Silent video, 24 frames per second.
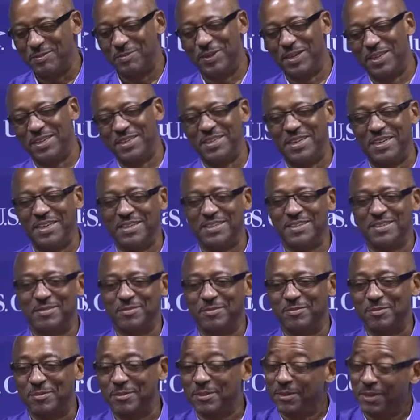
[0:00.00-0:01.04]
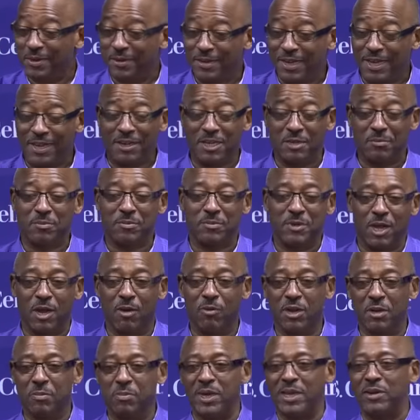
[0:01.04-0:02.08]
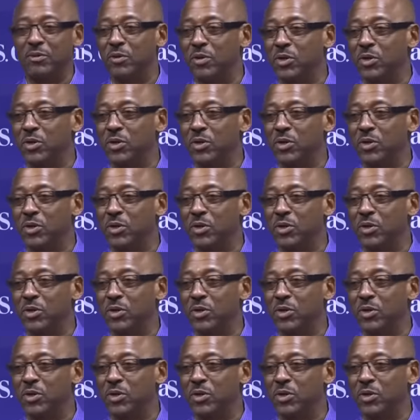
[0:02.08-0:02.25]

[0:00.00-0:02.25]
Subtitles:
but a lot of them already planned